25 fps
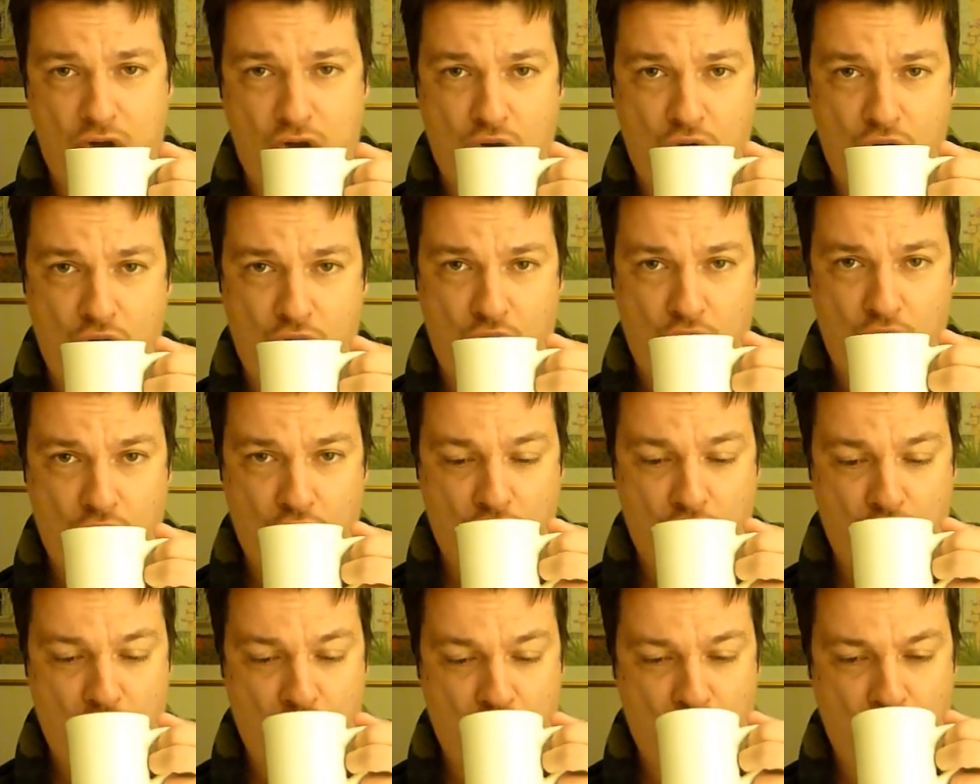
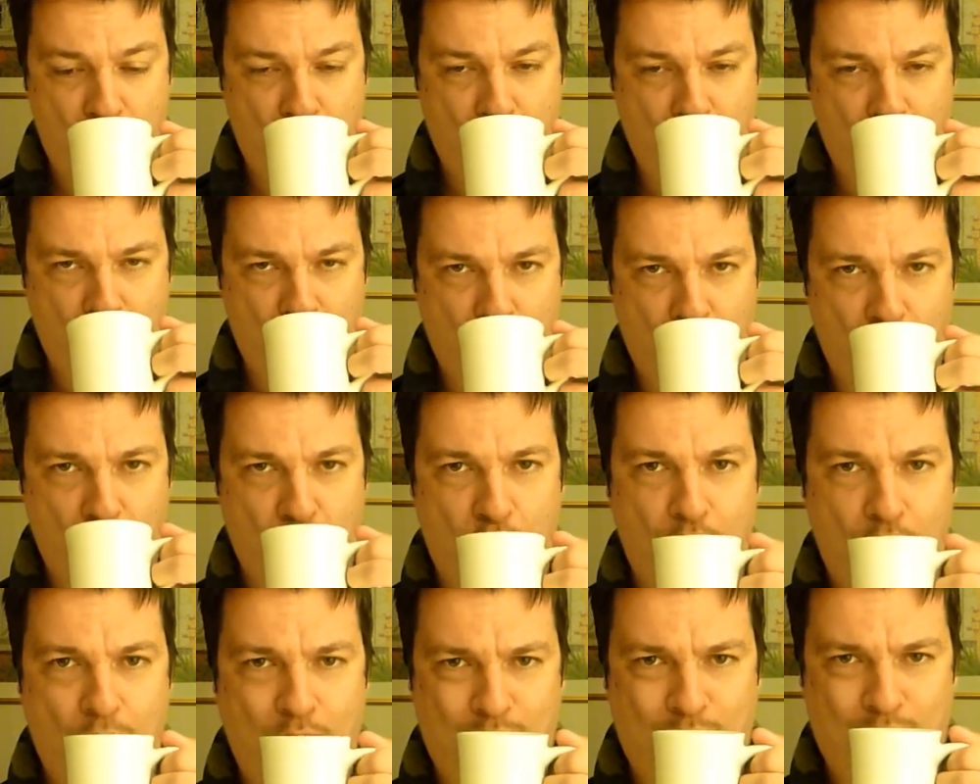
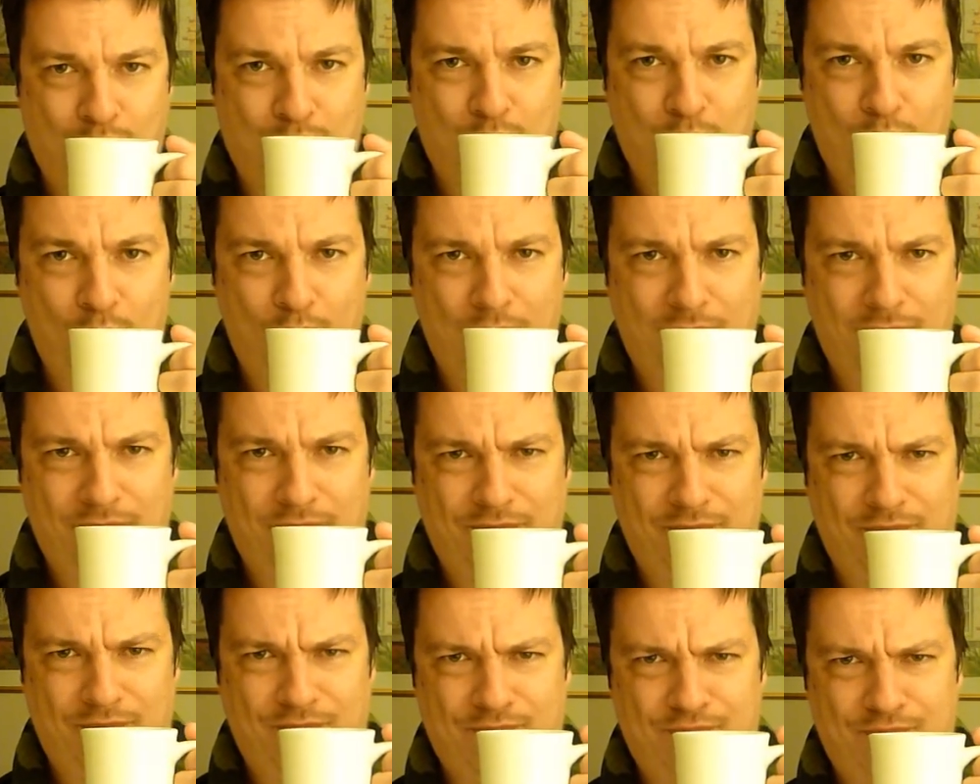
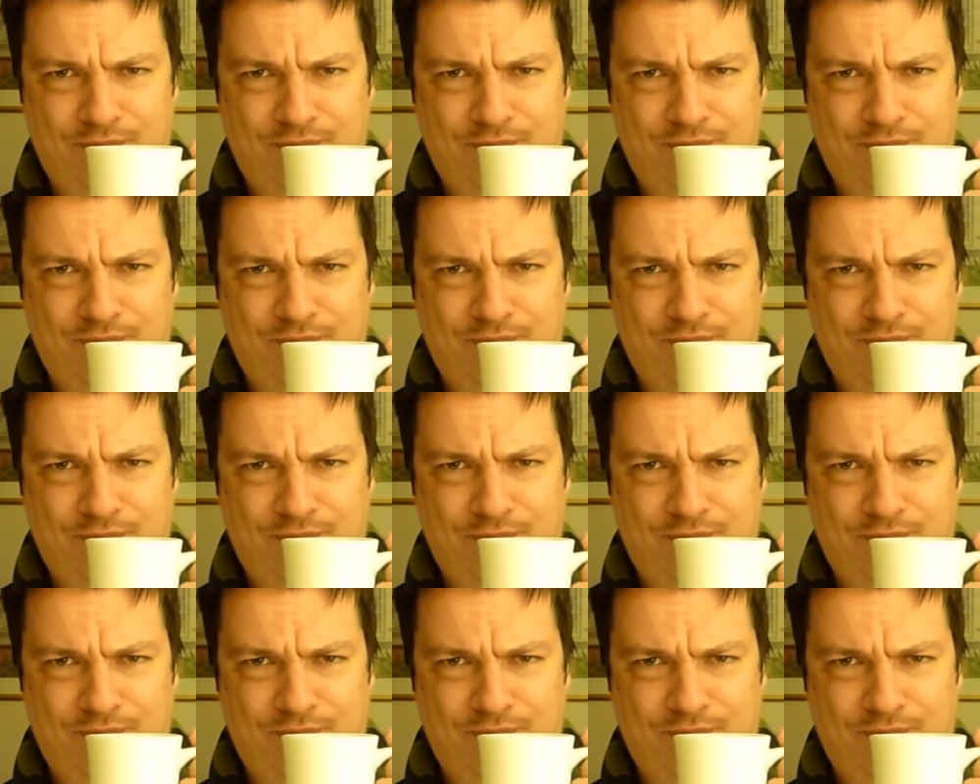[no speech]